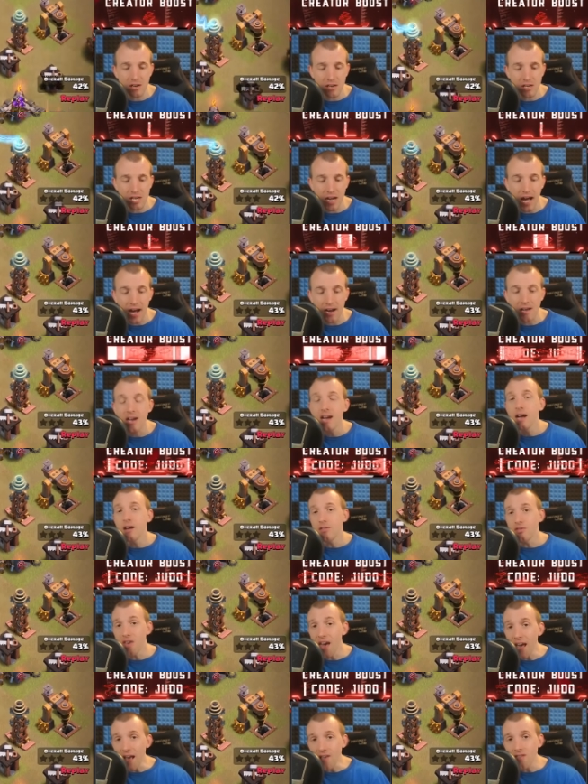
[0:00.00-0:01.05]
attack.
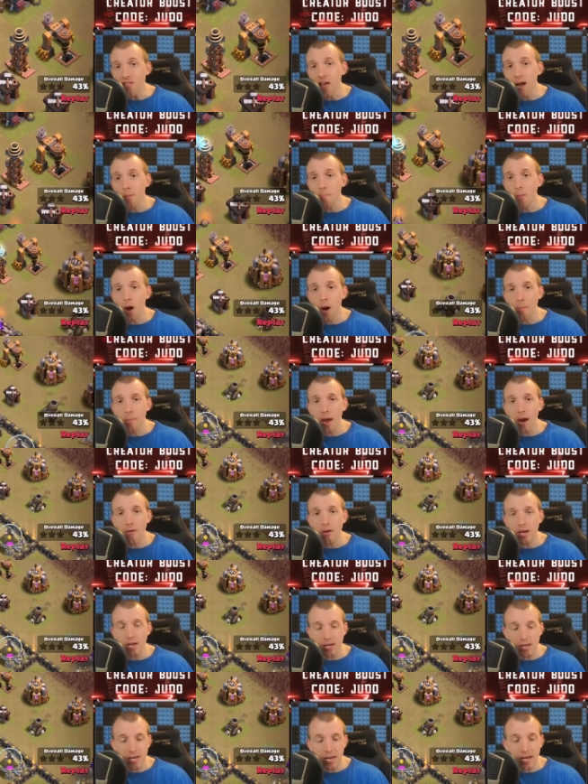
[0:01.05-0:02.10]
There's that
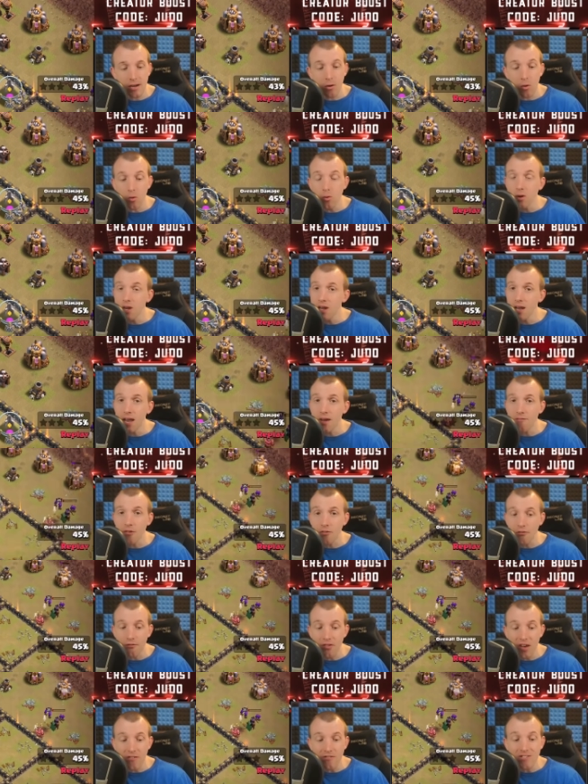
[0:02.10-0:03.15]
Barbarian King, only level
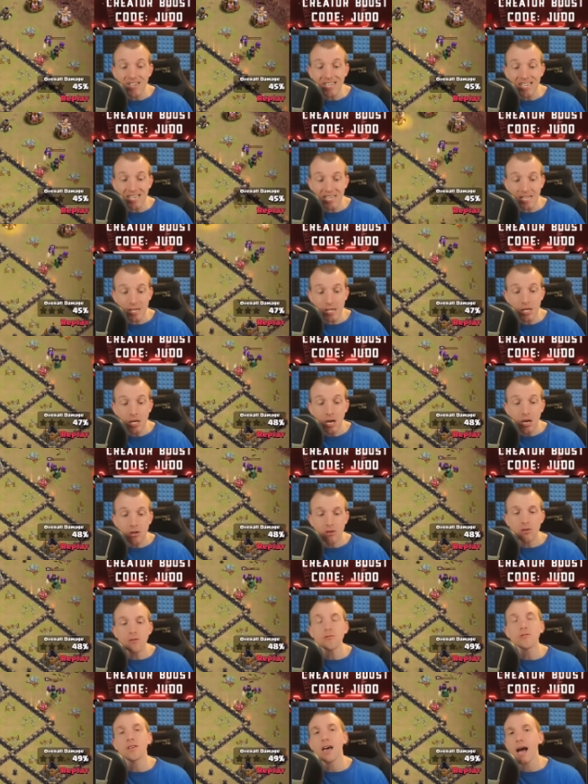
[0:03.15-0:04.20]
15,
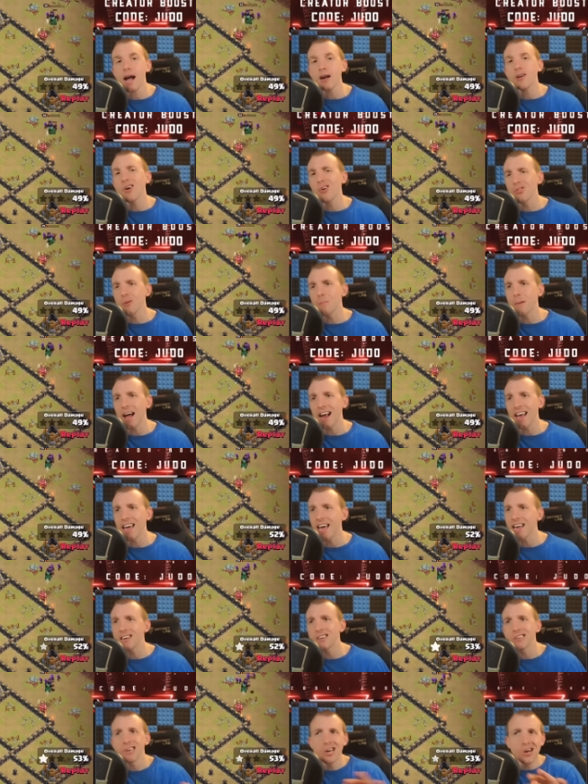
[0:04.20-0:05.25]
to tank on the back
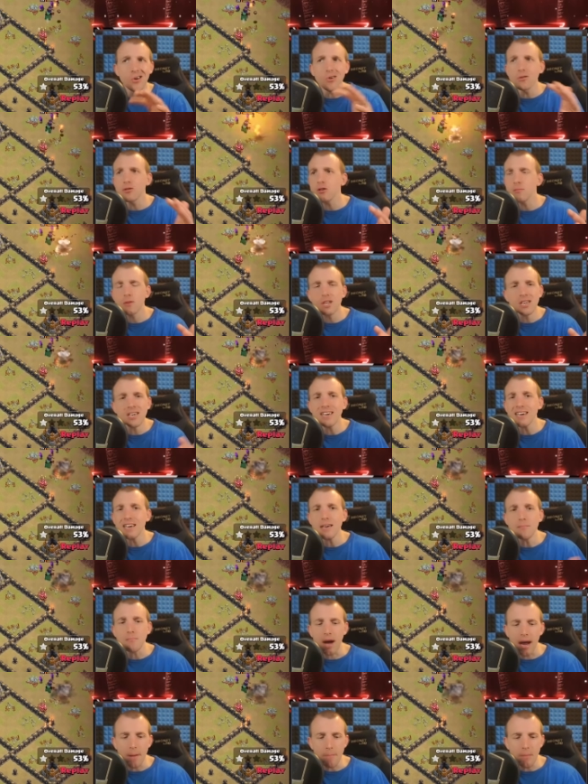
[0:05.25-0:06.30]
end. Ultimately
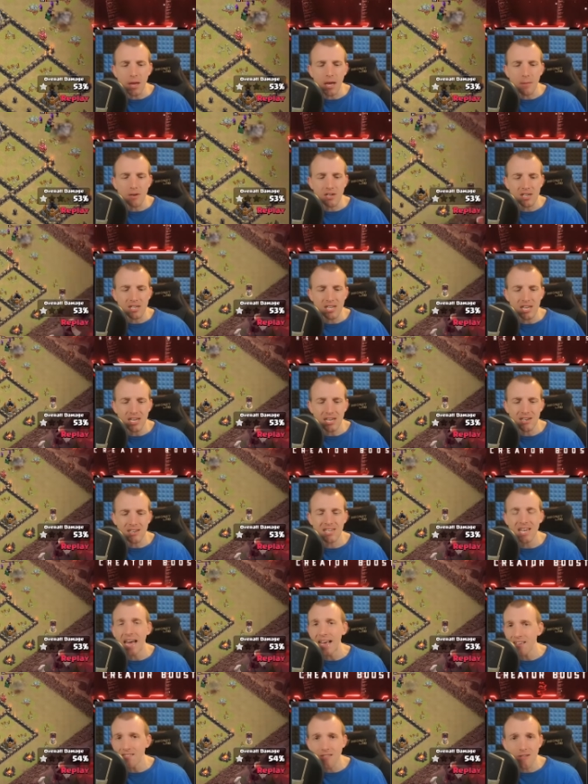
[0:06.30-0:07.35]
he might be able to take a
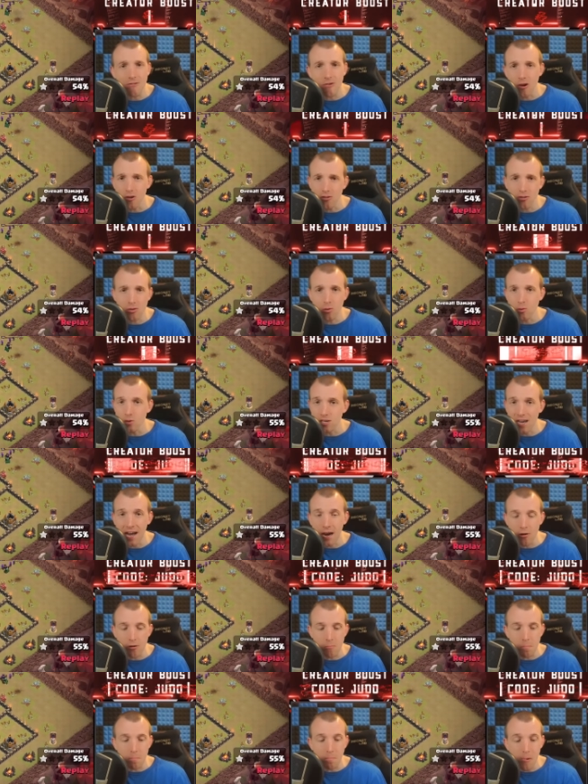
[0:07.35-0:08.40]
Tesla or so
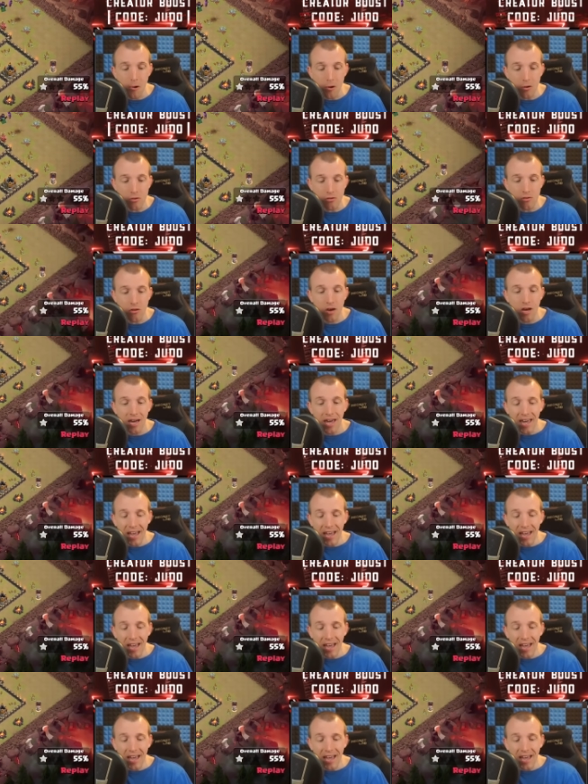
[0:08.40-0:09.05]
down, but